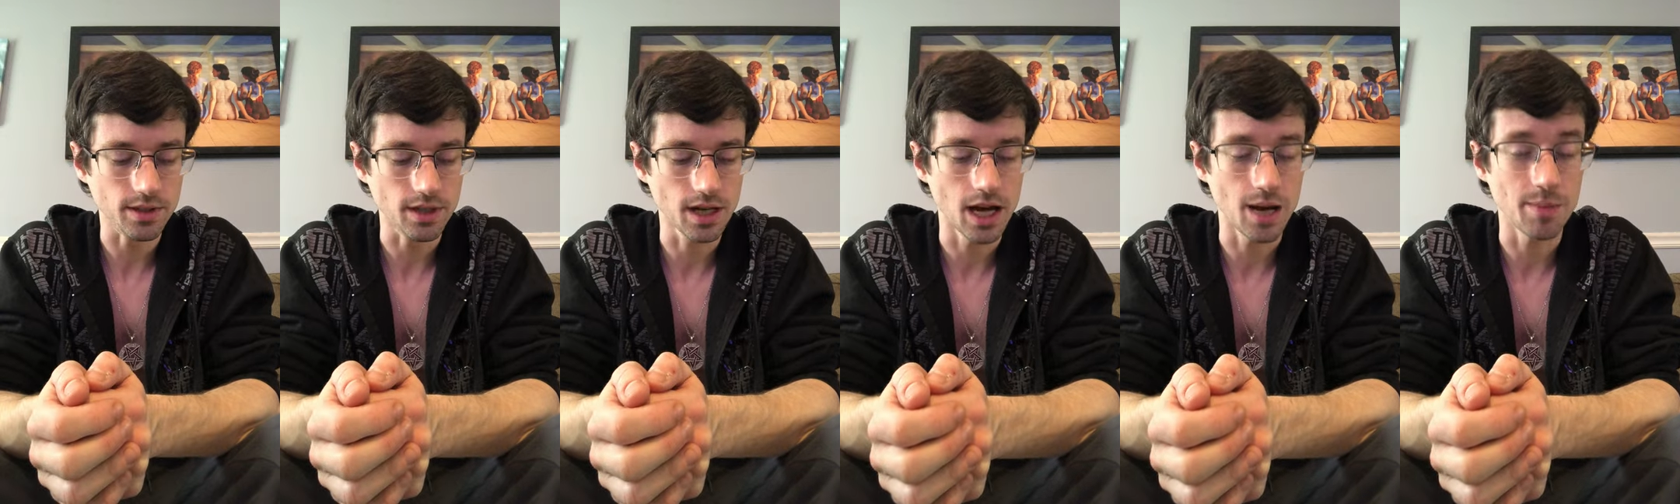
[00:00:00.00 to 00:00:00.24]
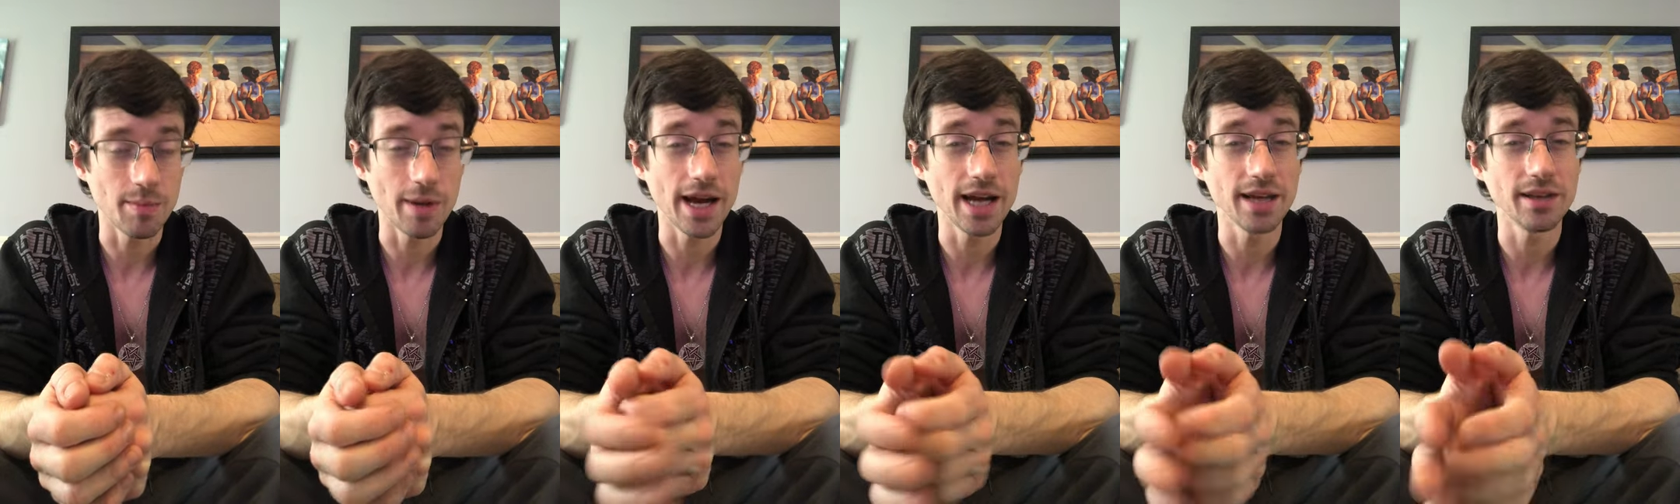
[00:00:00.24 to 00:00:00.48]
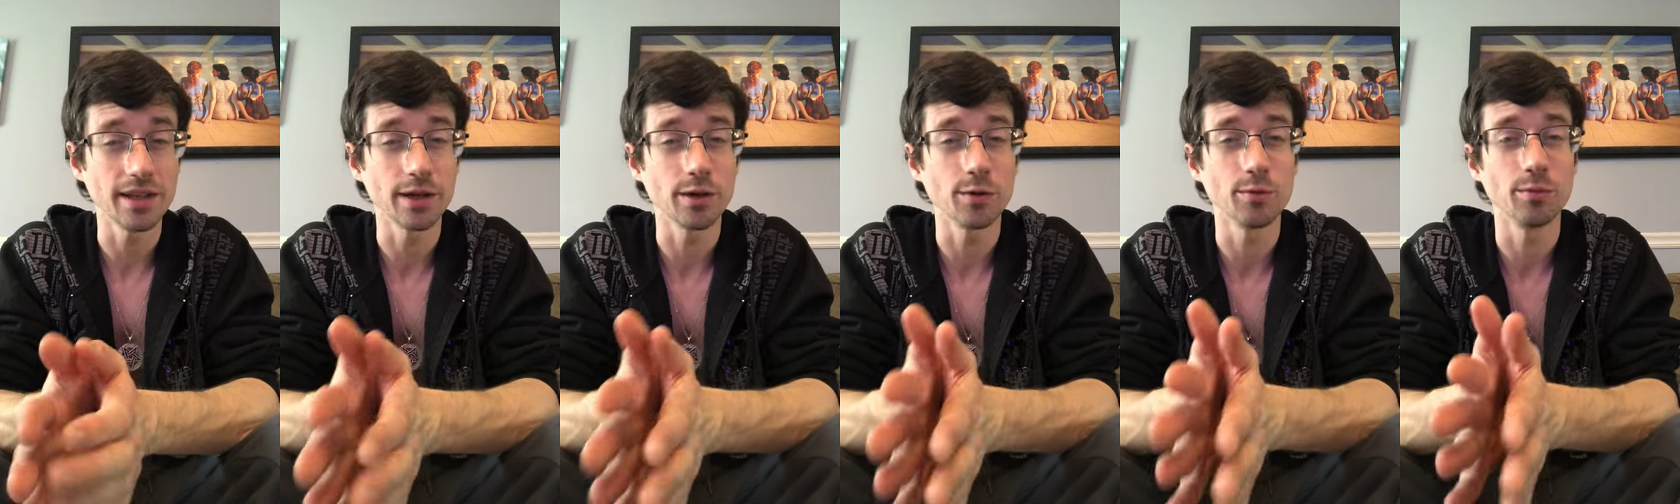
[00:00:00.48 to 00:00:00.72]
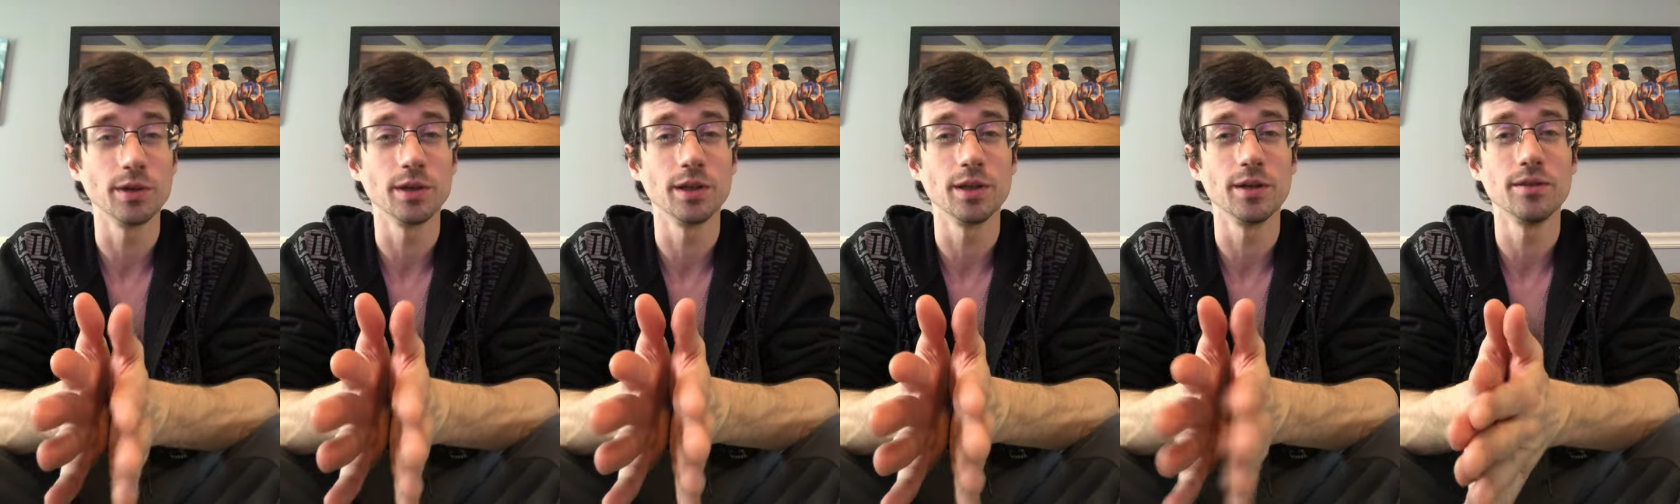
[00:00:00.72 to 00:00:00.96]
um, I had like
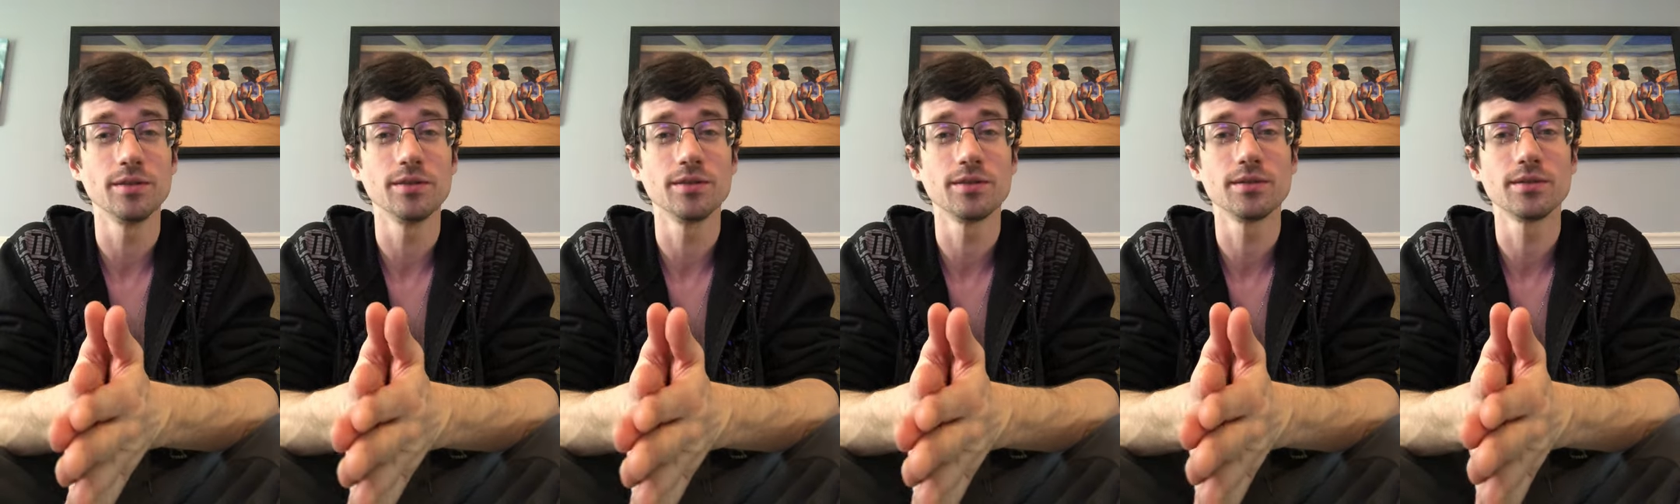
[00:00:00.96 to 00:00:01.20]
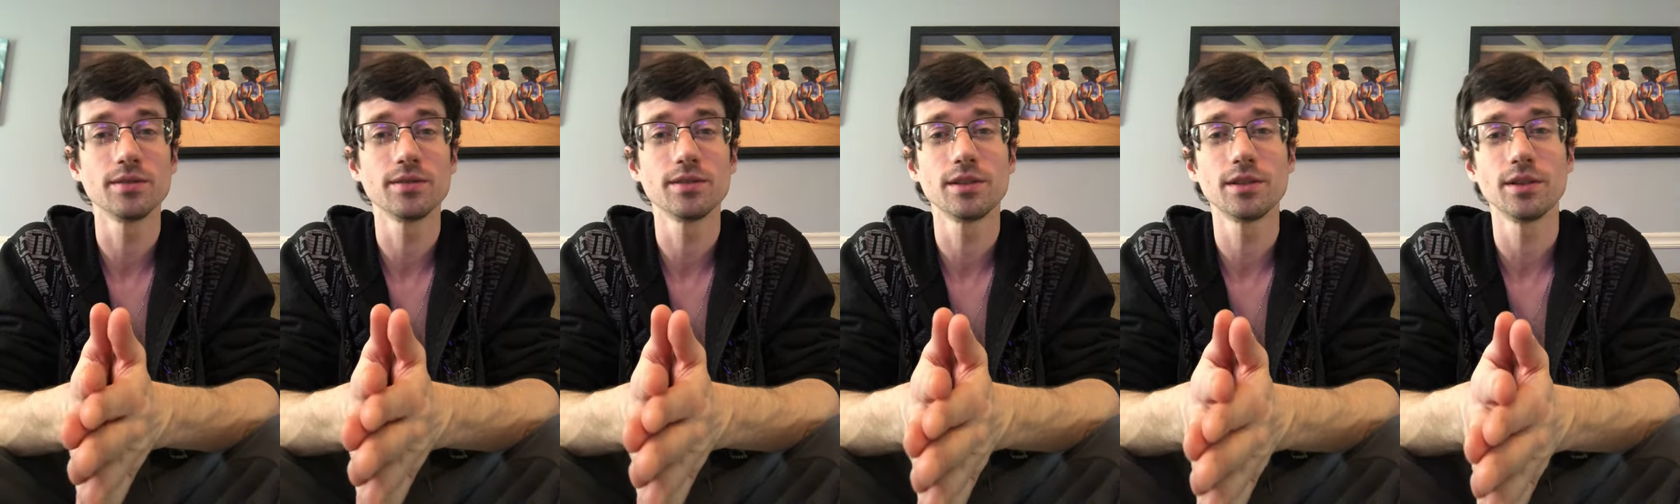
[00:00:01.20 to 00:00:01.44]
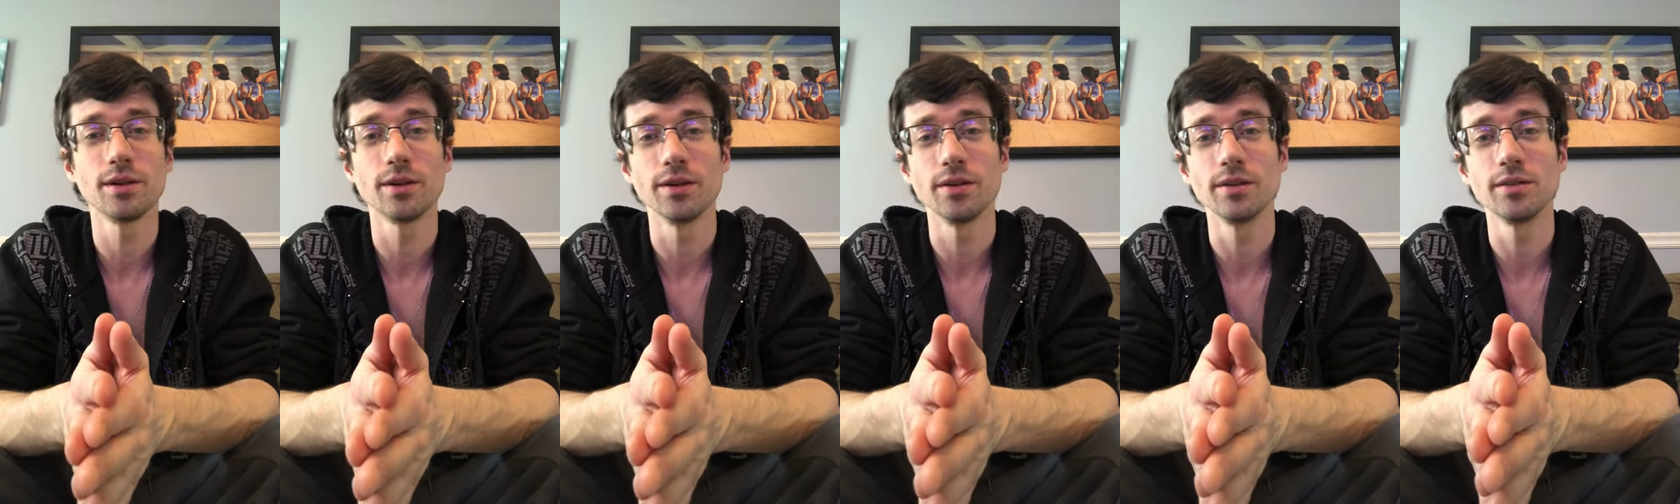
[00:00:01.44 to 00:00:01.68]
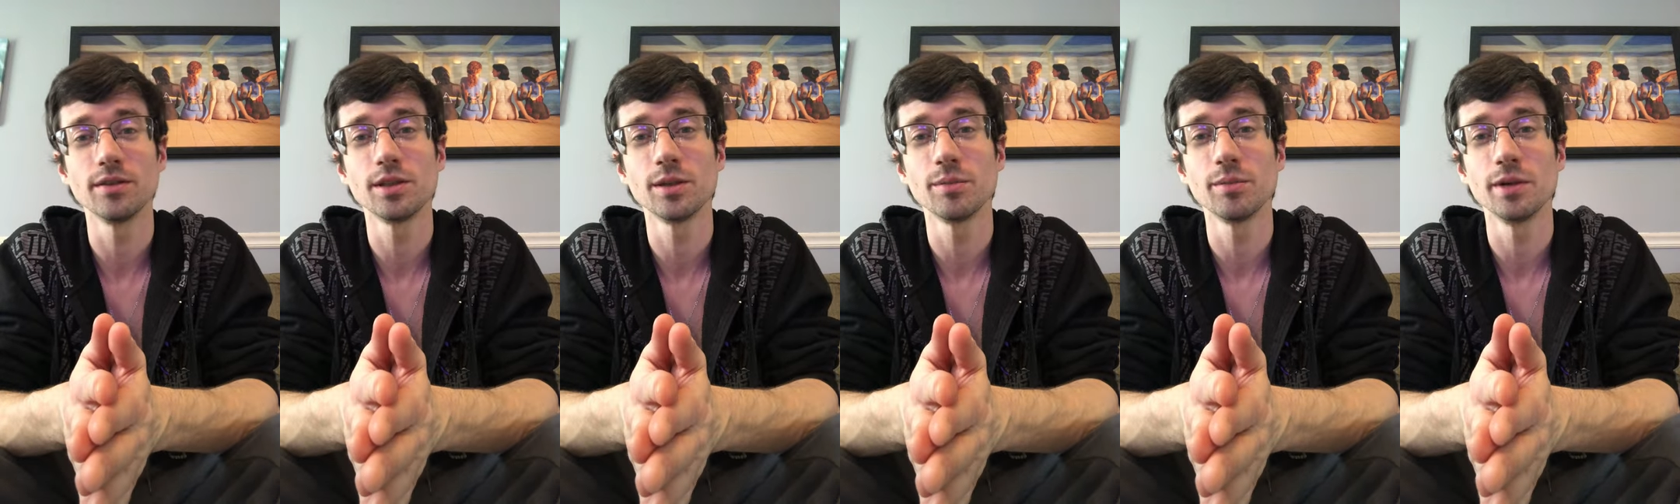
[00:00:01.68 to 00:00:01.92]
a really
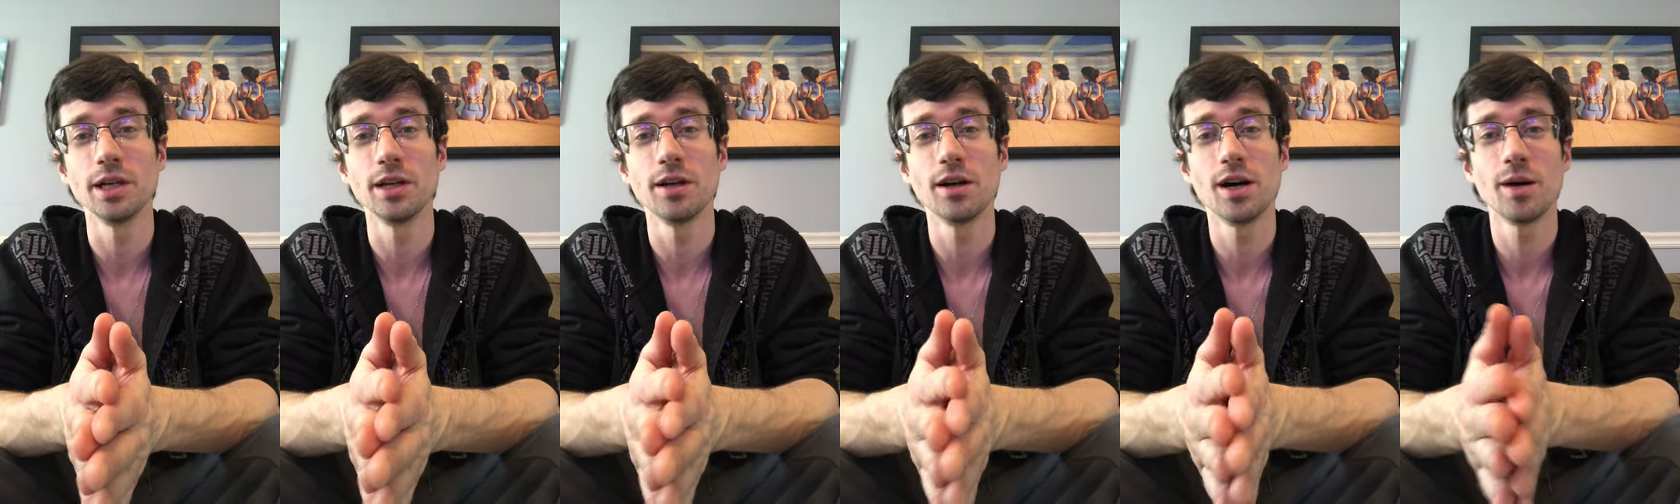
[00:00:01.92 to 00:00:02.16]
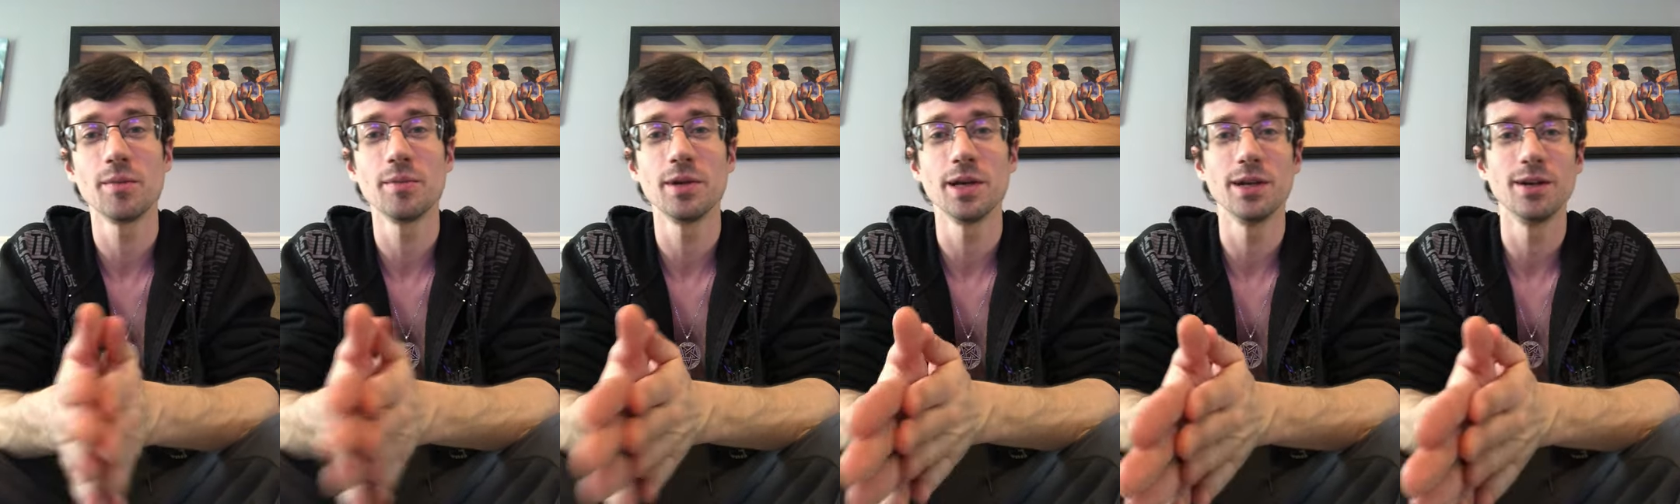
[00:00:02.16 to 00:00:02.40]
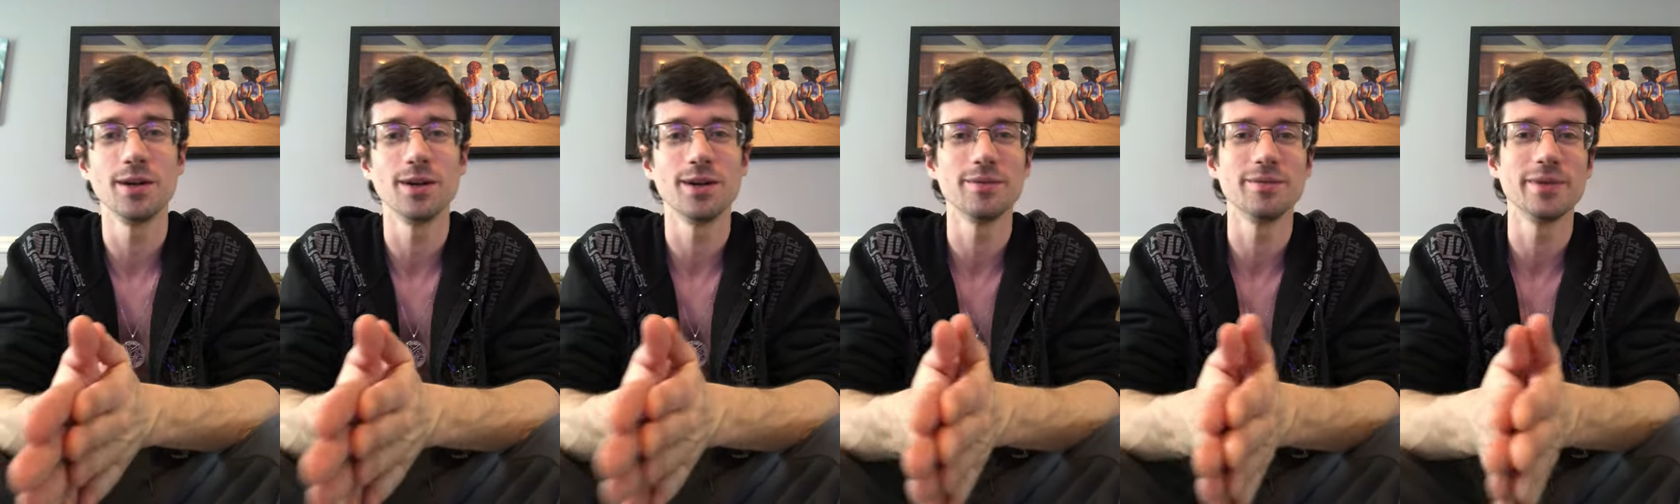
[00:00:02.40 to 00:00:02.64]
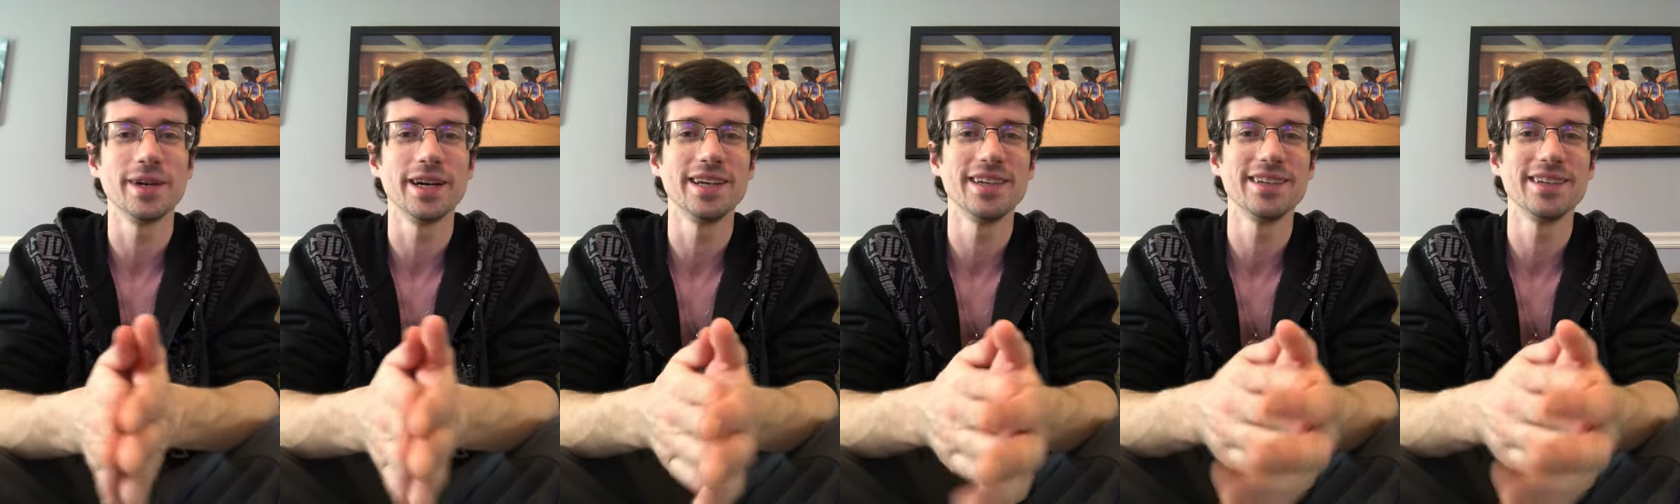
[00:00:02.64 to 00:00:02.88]
sorry. Somebody commented on my